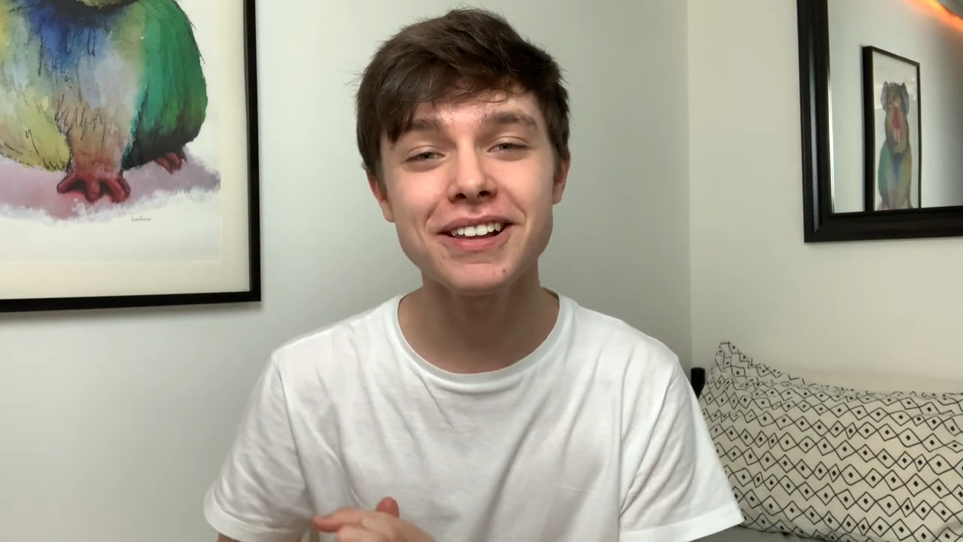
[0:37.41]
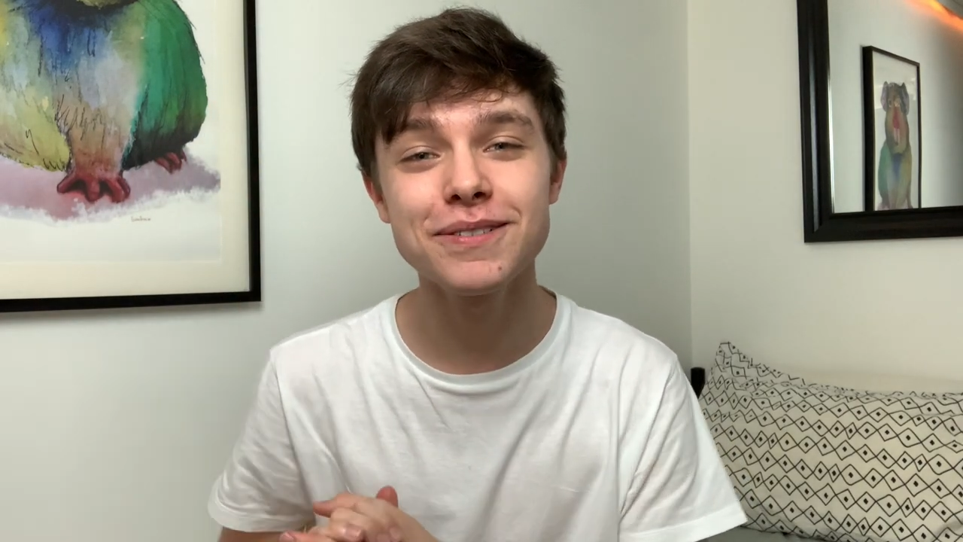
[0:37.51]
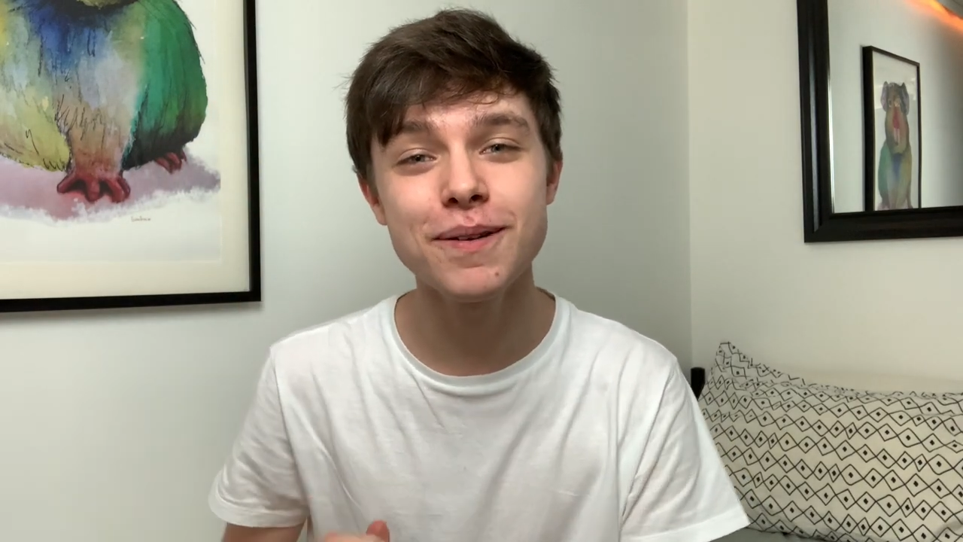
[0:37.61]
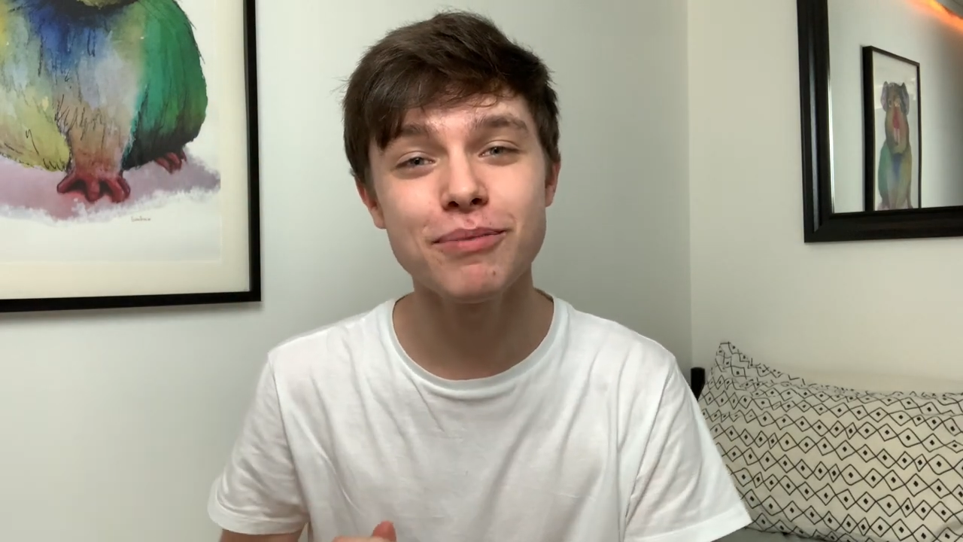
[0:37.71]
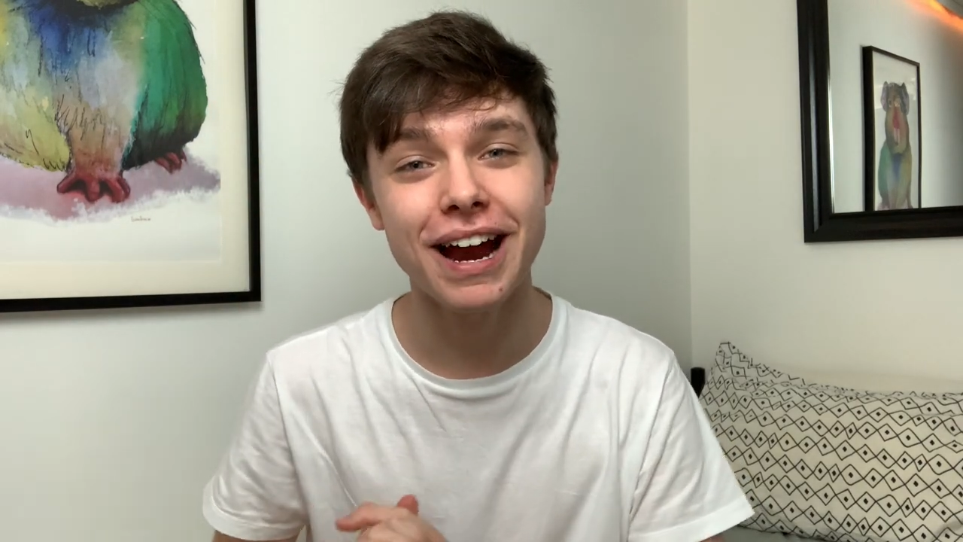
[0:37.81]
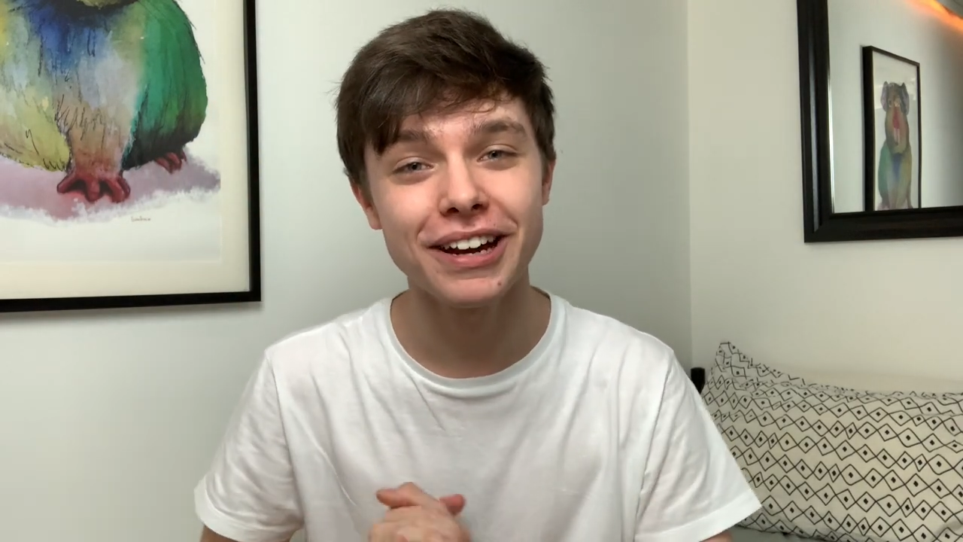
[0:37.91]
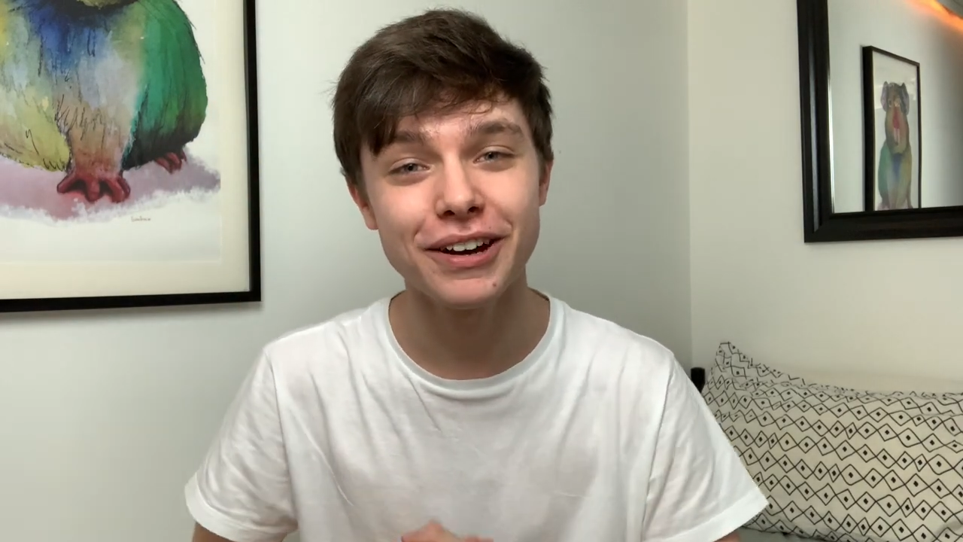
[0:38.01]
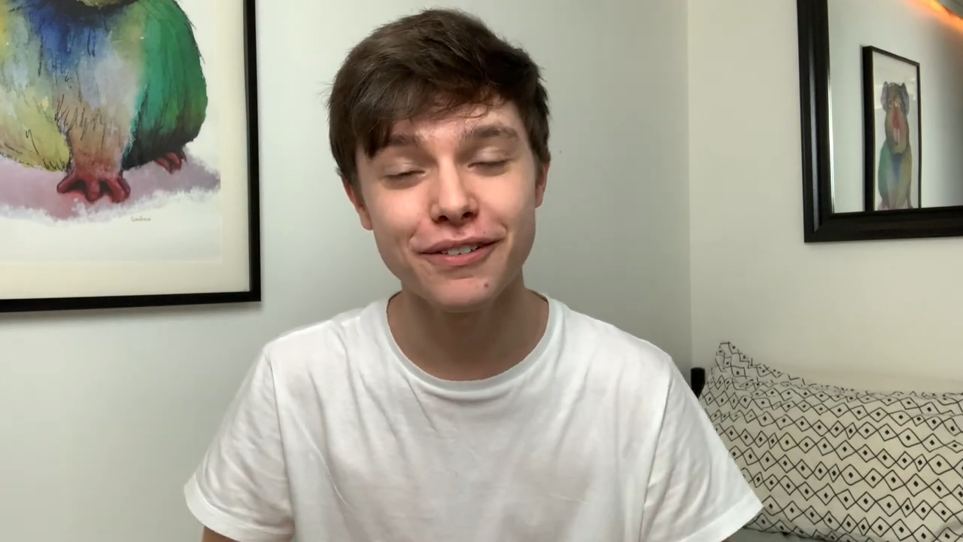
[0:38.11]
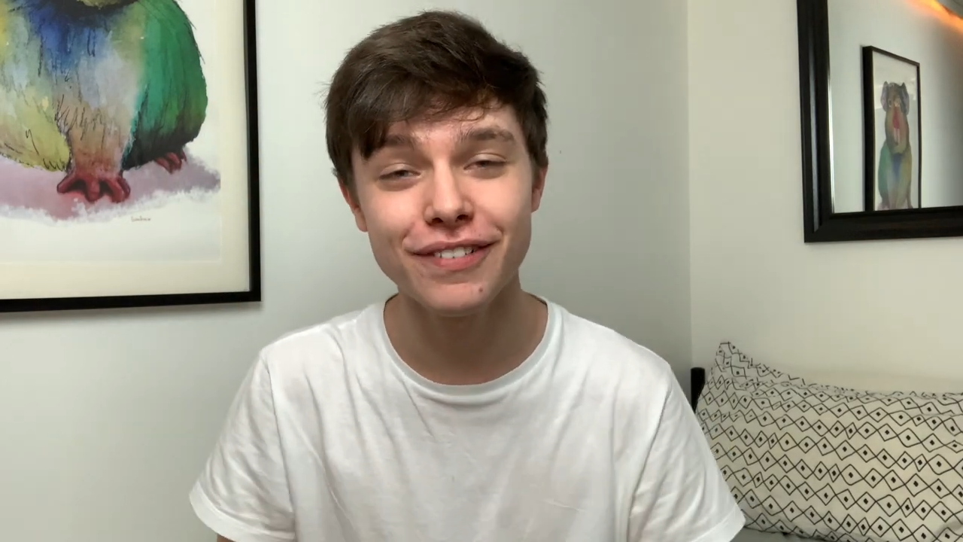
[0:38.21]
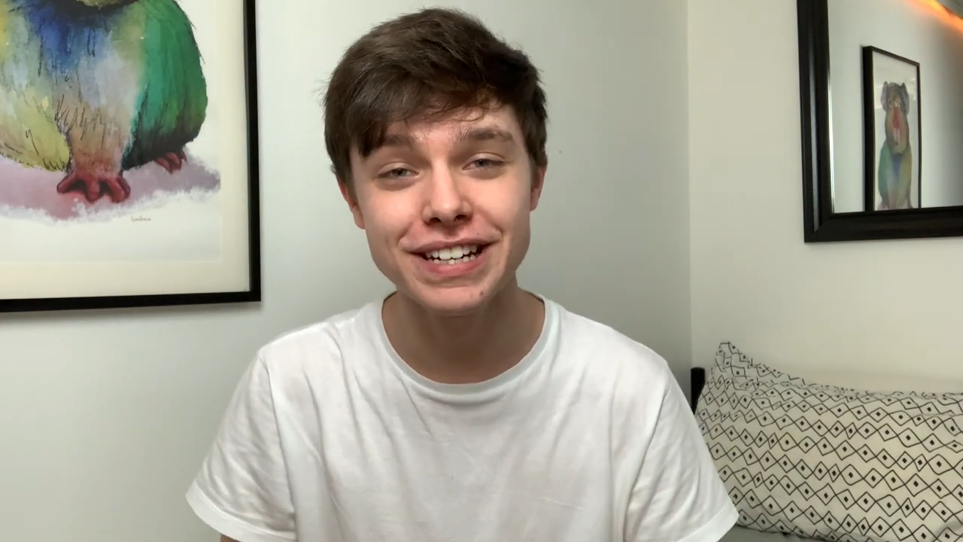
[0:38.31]
to a brand
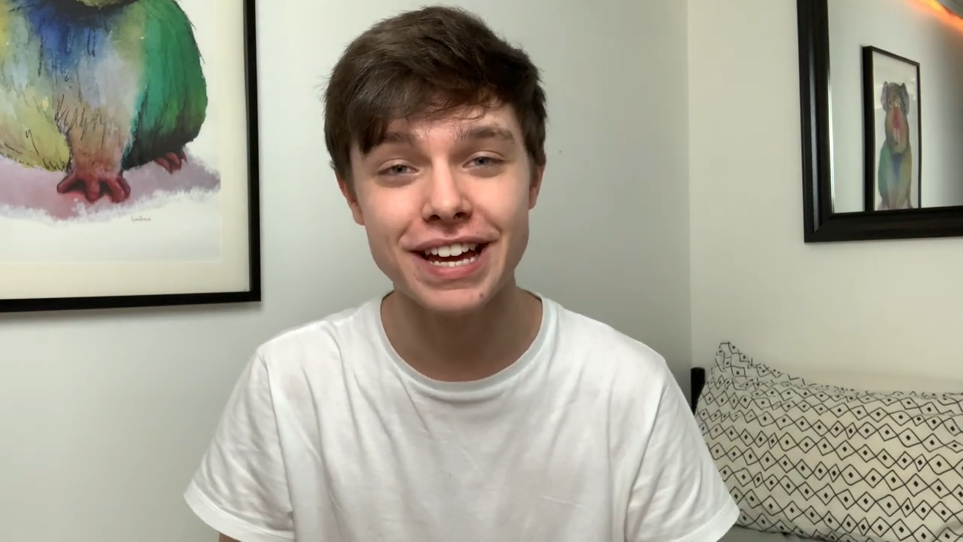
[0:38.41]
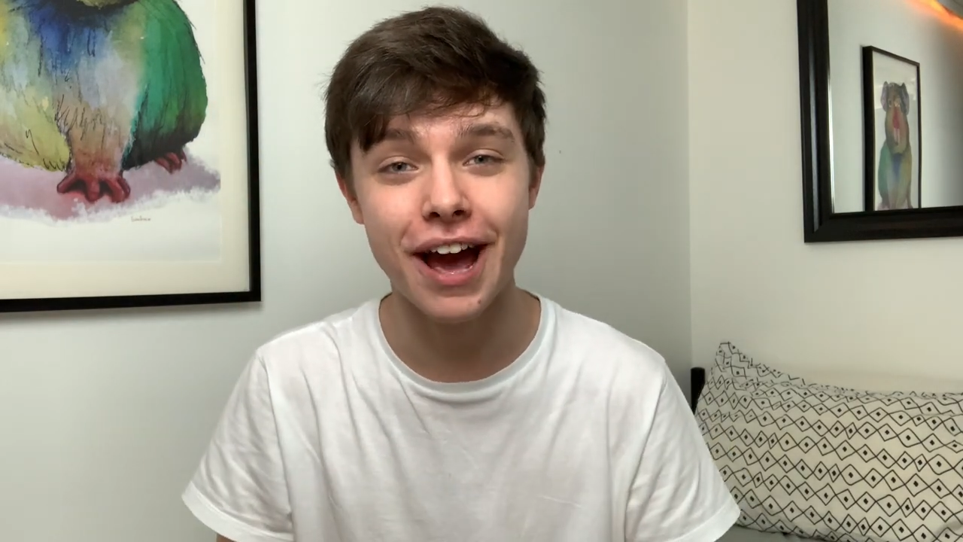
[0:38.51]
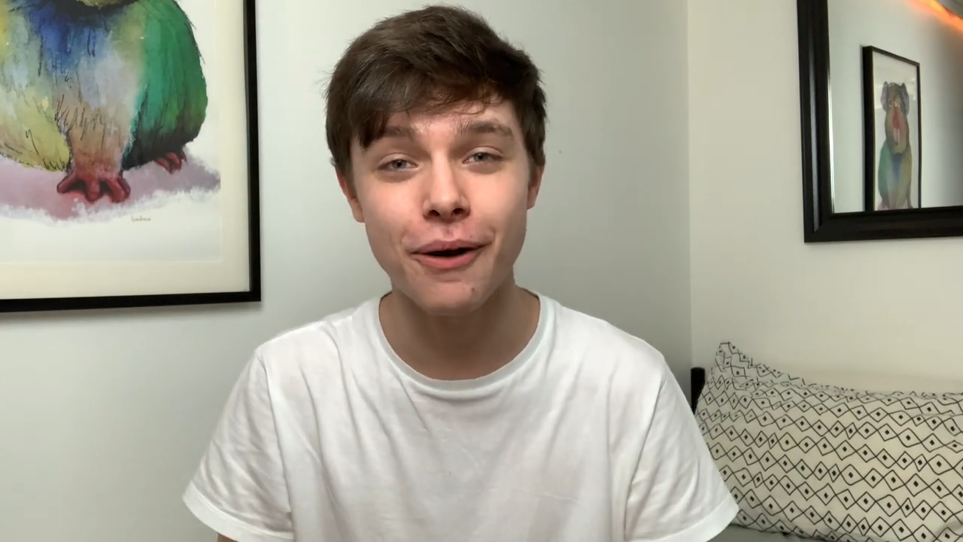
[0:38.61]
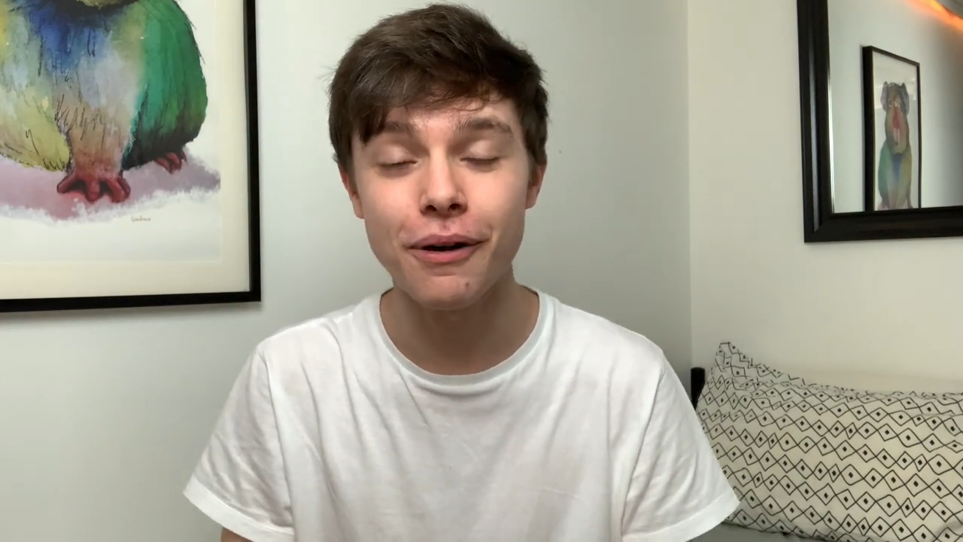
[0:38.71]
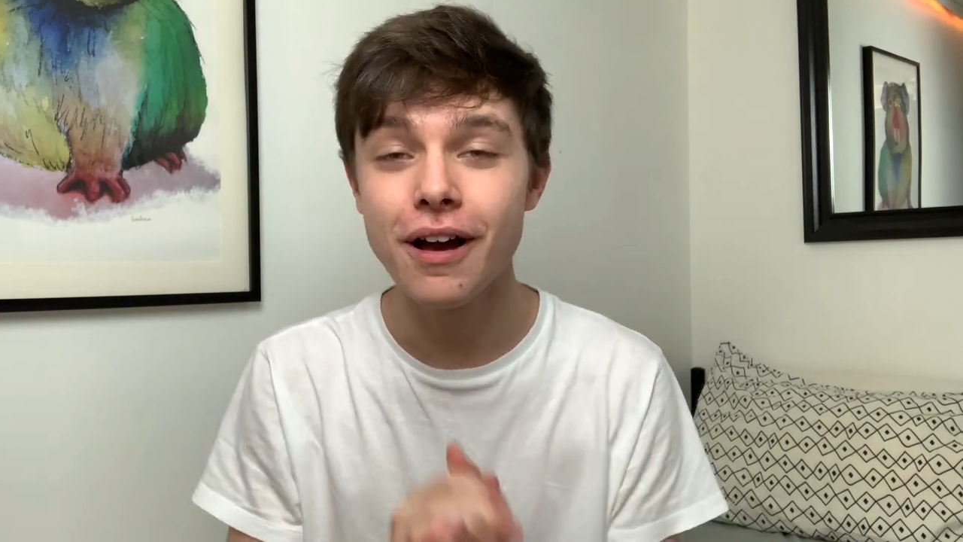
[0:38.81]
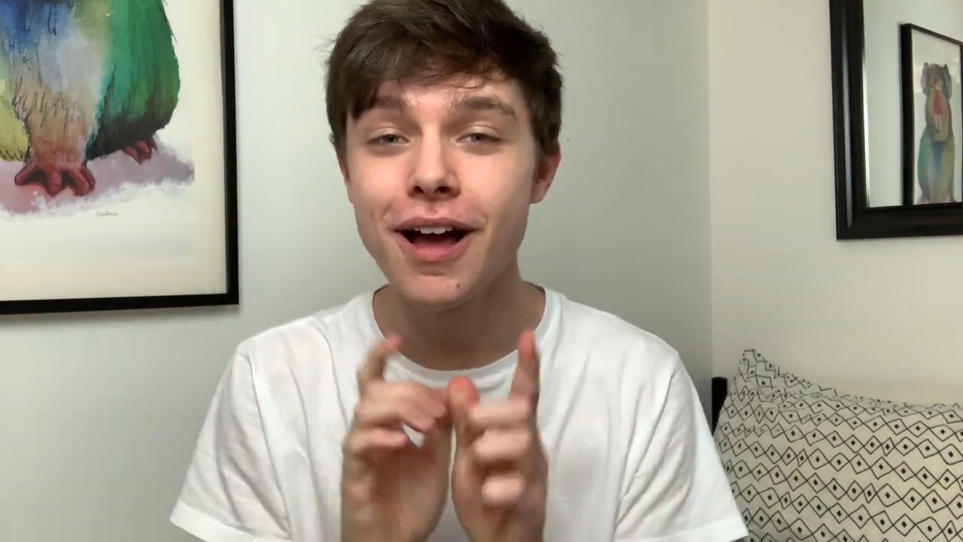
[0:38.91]
new video.